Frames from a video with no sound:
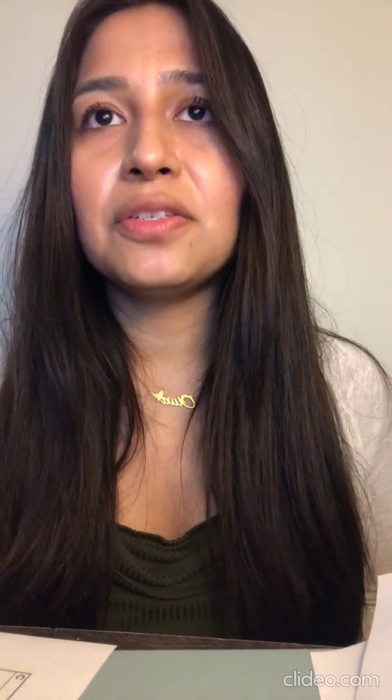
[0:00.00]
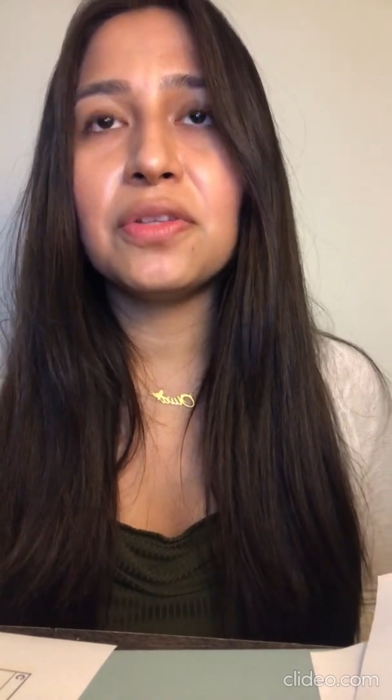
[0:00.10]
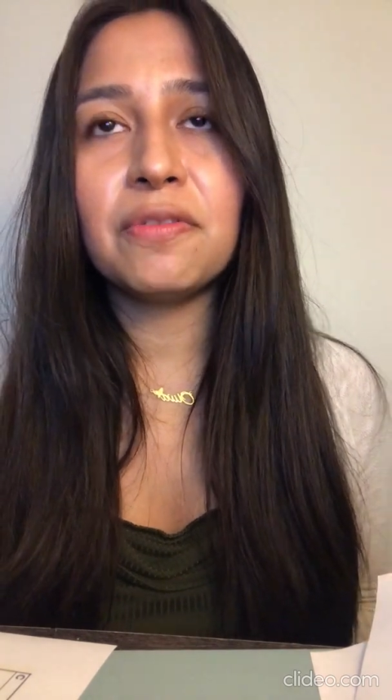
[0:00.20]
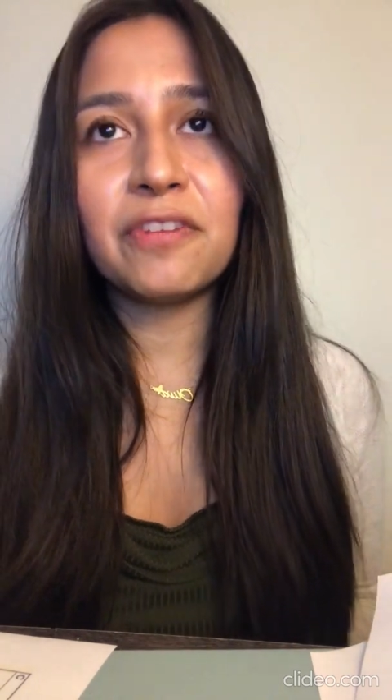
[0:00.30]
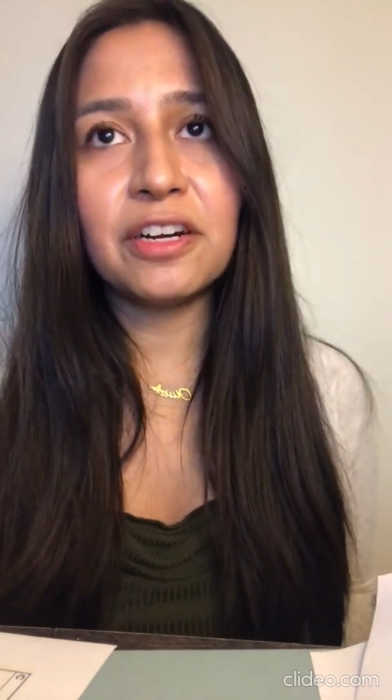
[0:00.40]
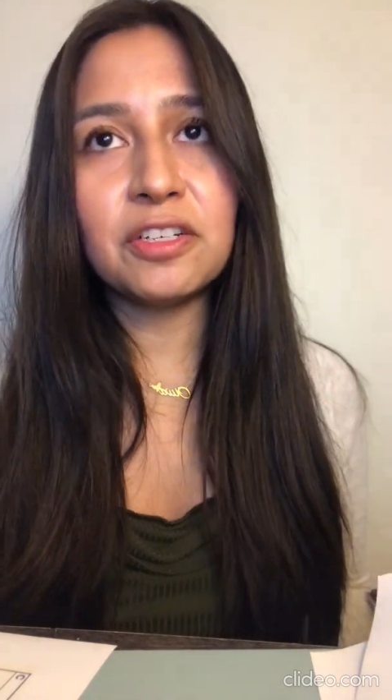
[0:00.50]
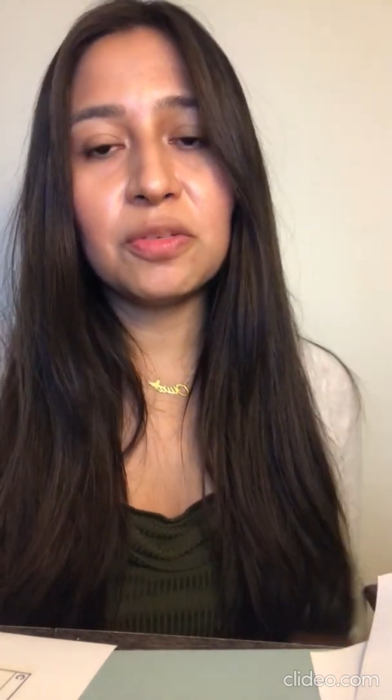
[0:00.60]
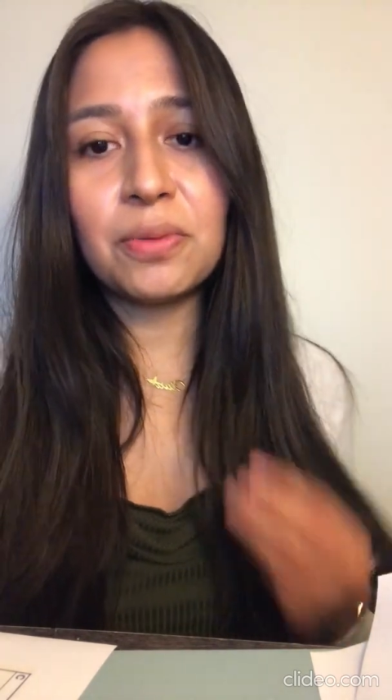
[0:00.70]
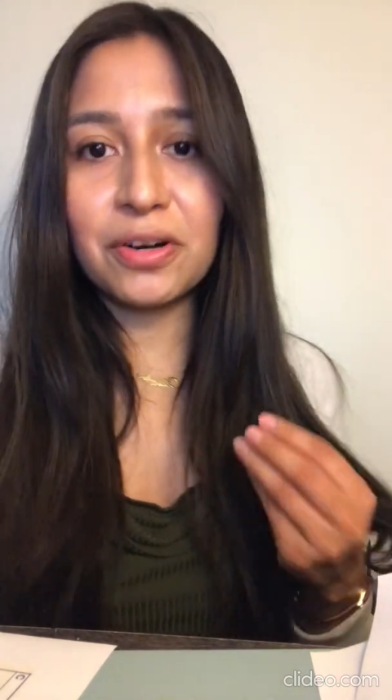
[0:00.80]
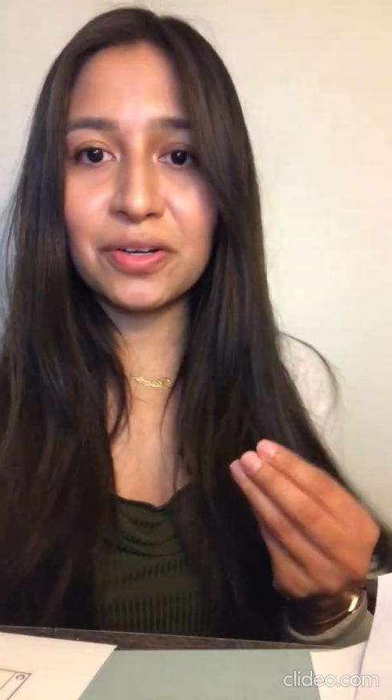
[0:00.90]
to the virus
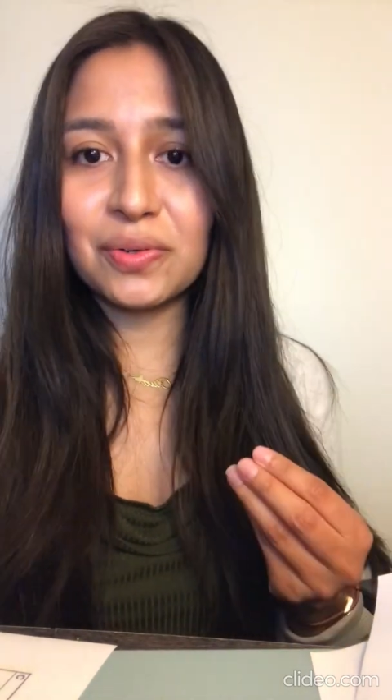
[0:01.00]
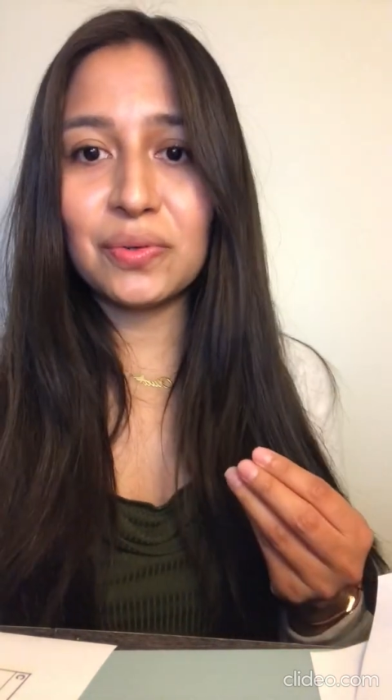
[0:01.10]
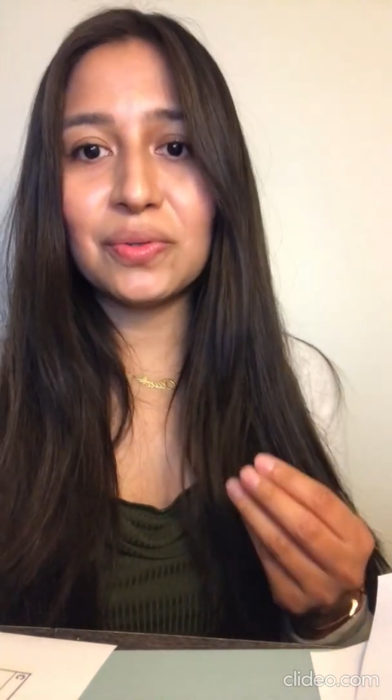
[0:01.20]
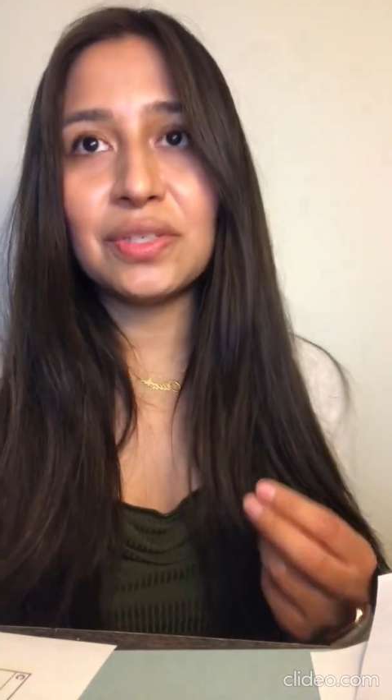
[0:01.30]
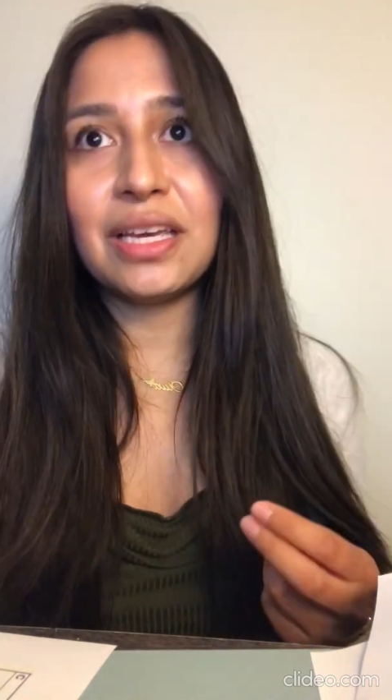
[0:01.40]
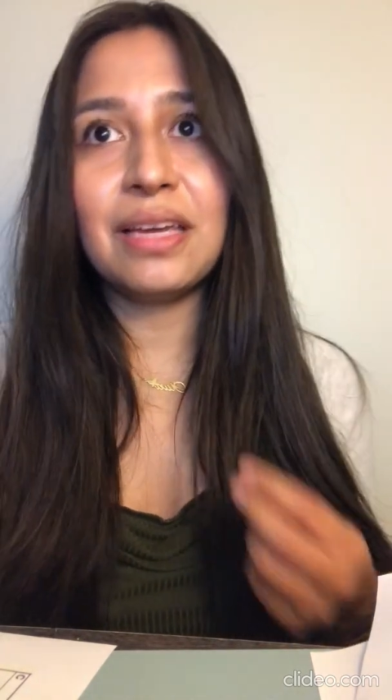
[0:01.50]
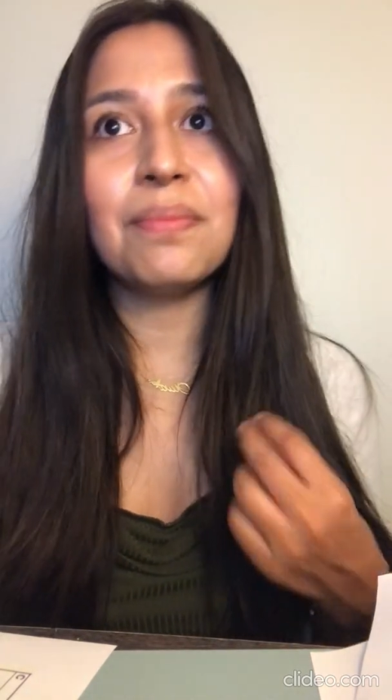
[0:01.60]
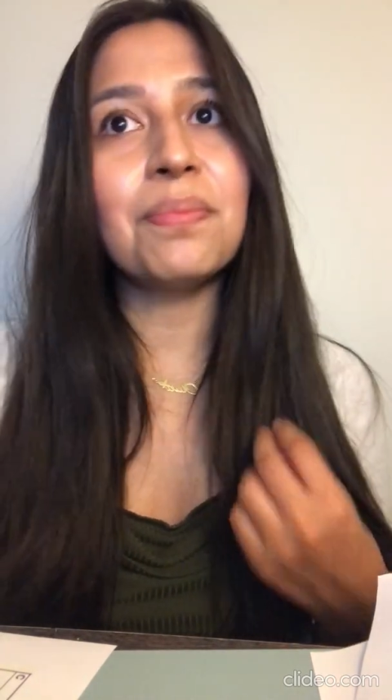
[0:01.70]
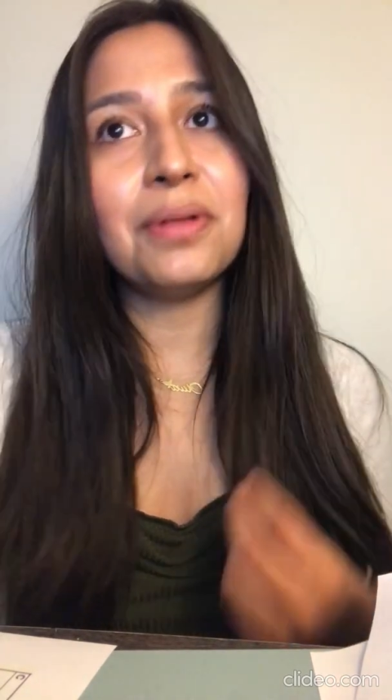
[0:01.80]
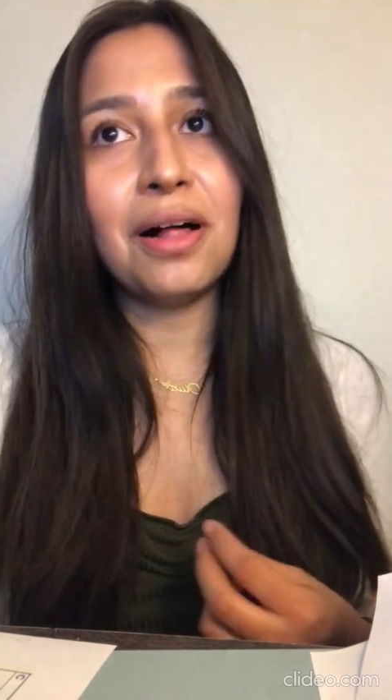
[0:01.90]
particles
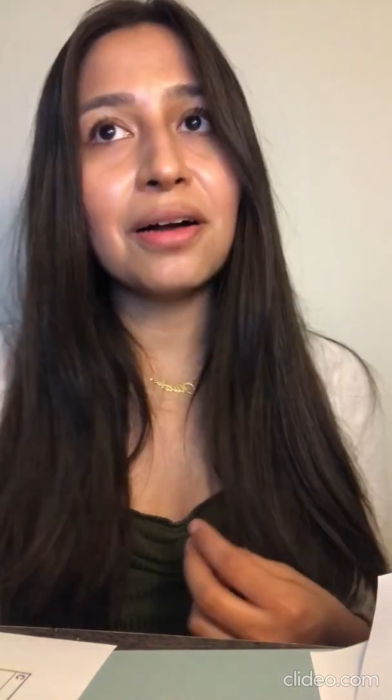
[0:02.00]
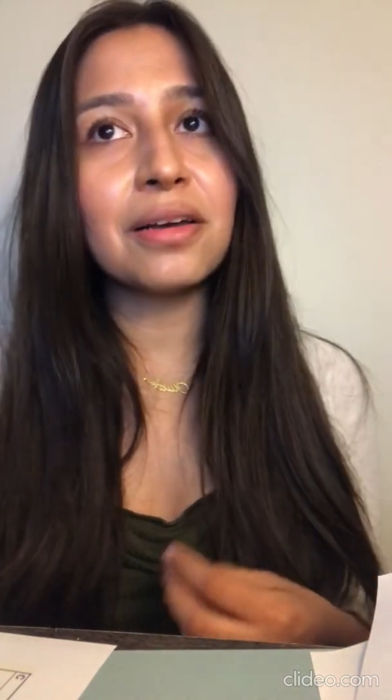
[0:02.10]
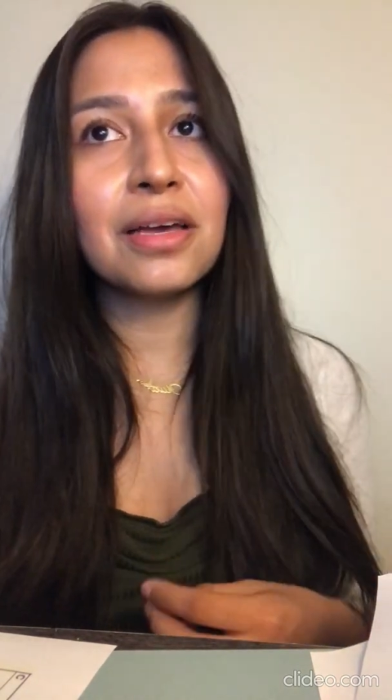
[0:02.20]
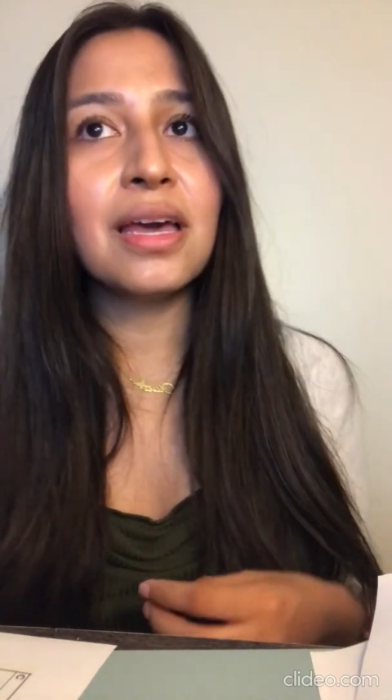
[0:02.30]
and block